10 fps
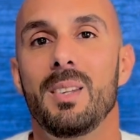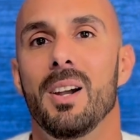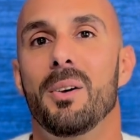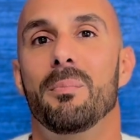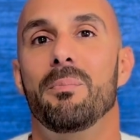
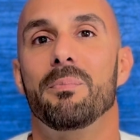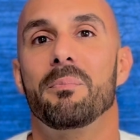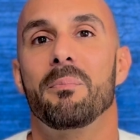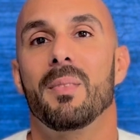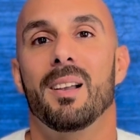
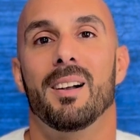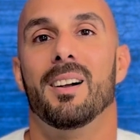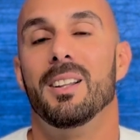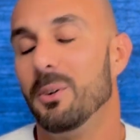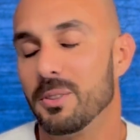
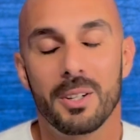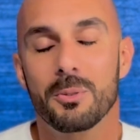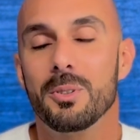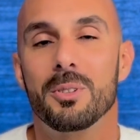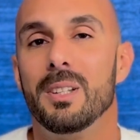A little tongue
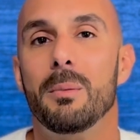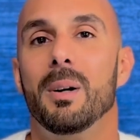twister there,